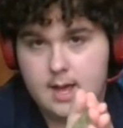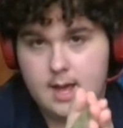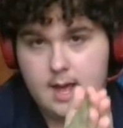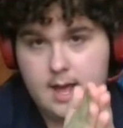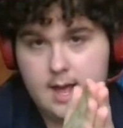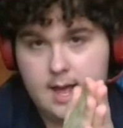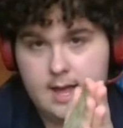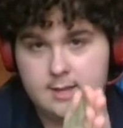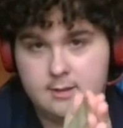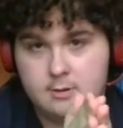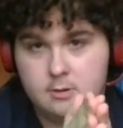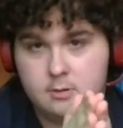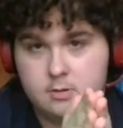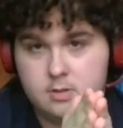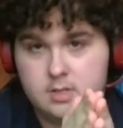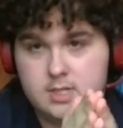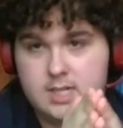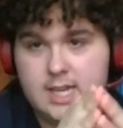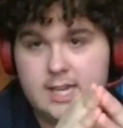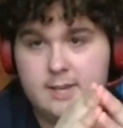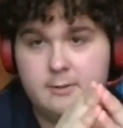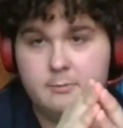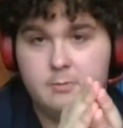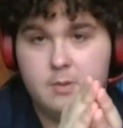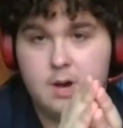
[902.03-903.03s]
and you'll
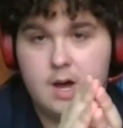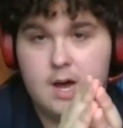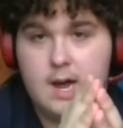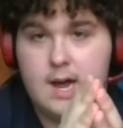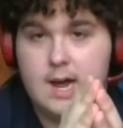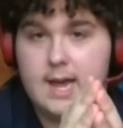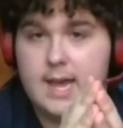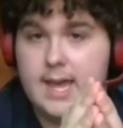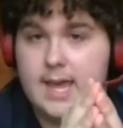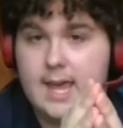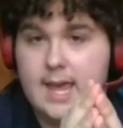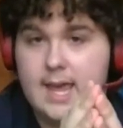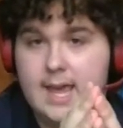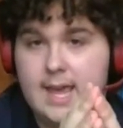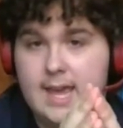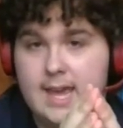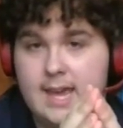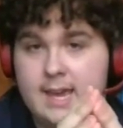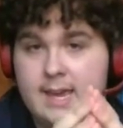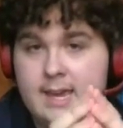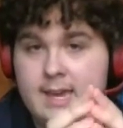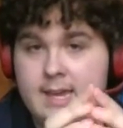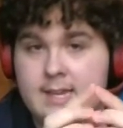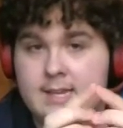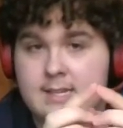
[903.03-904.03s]
see why
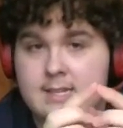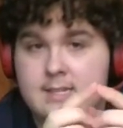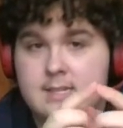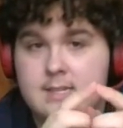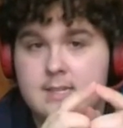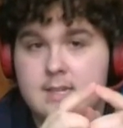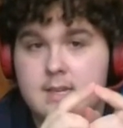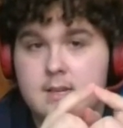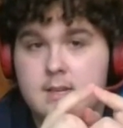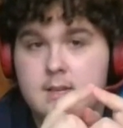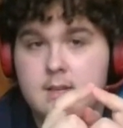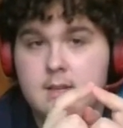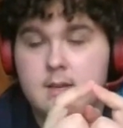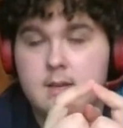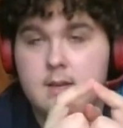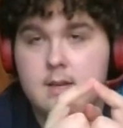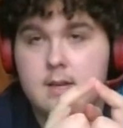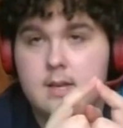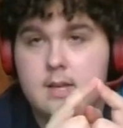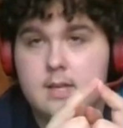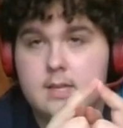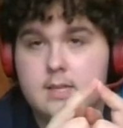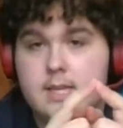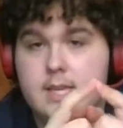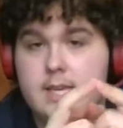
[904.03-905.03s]
it is
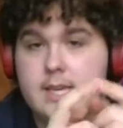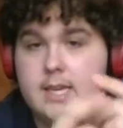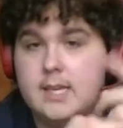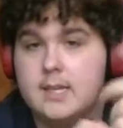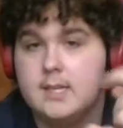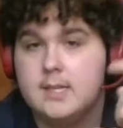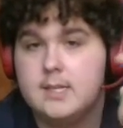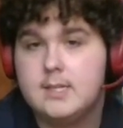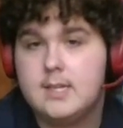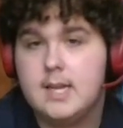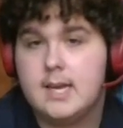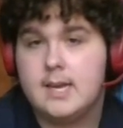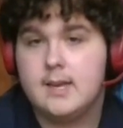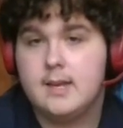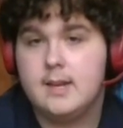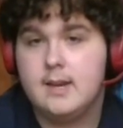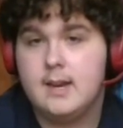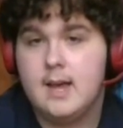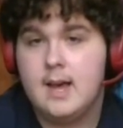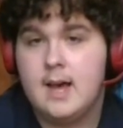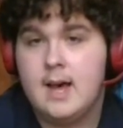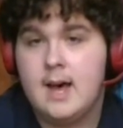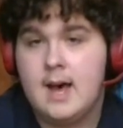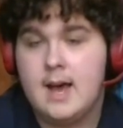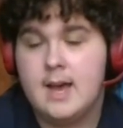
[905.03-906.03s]
the second
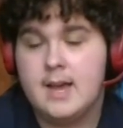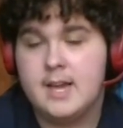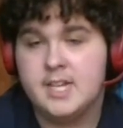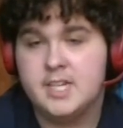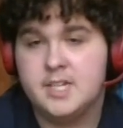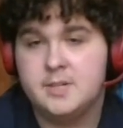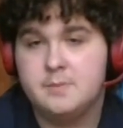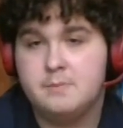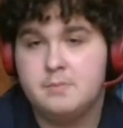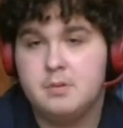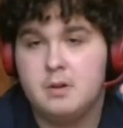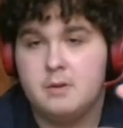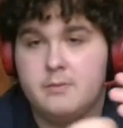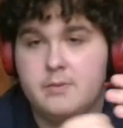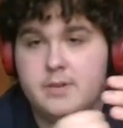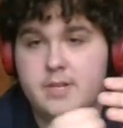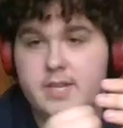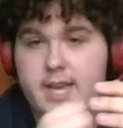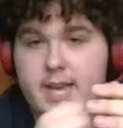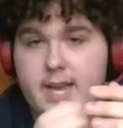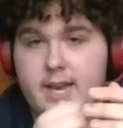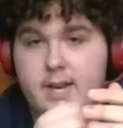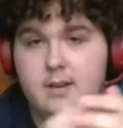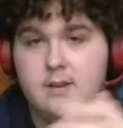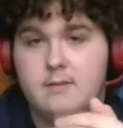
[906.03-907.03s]
highest
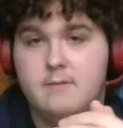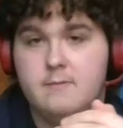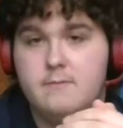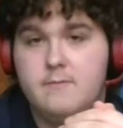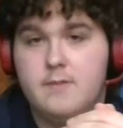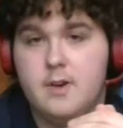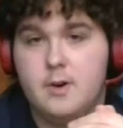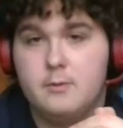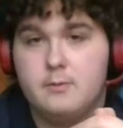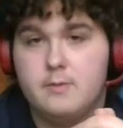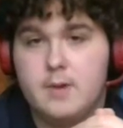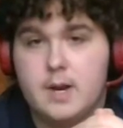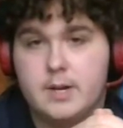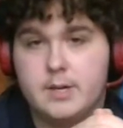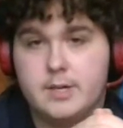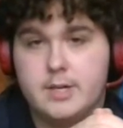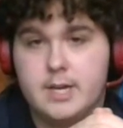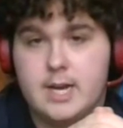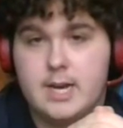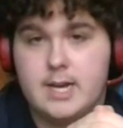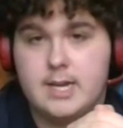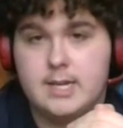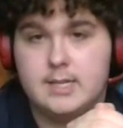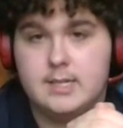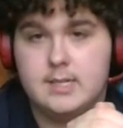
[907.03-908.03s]
profiting film
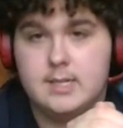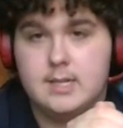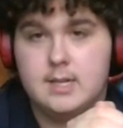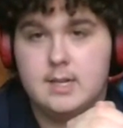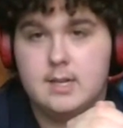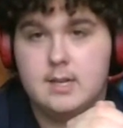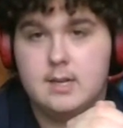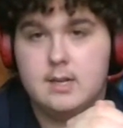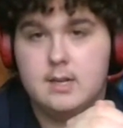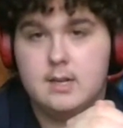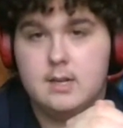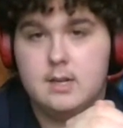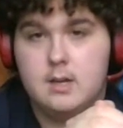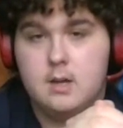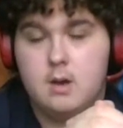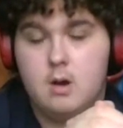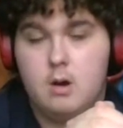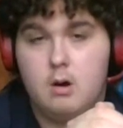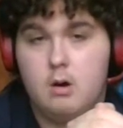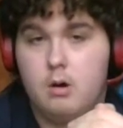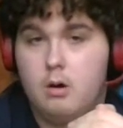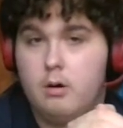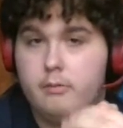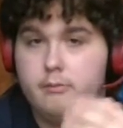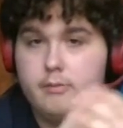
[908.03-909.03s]
franchise,
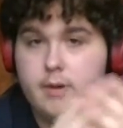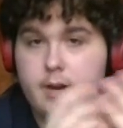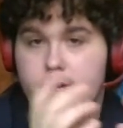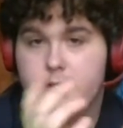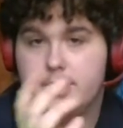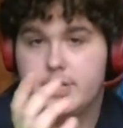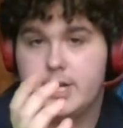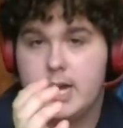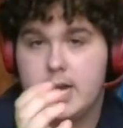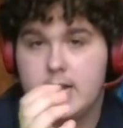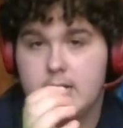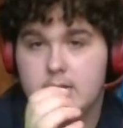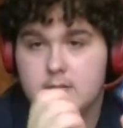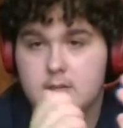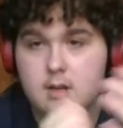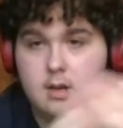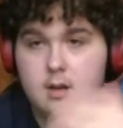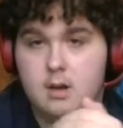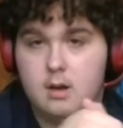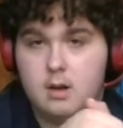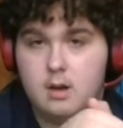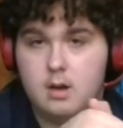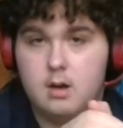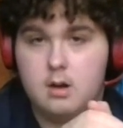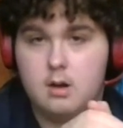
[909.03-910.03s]
or franchise,
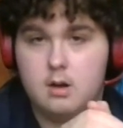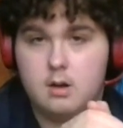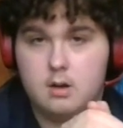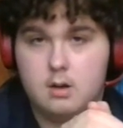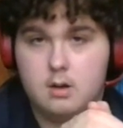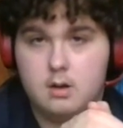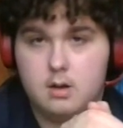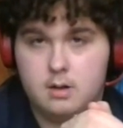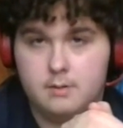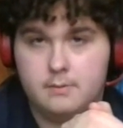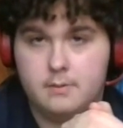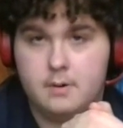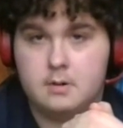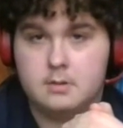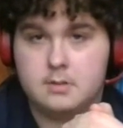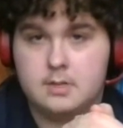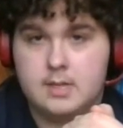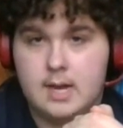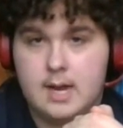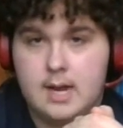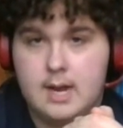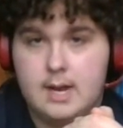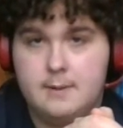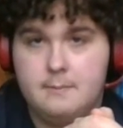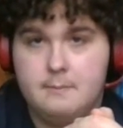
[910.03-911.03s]
of all
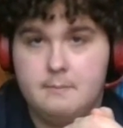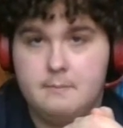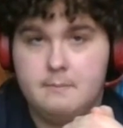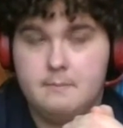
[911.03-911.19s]
time.